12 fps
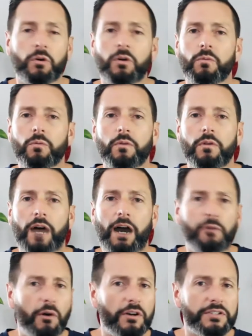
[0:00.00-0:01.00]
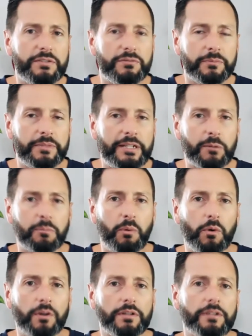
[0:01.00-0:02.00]
Well, how far is it from the
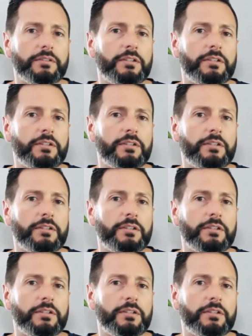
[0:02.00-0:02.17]
airport?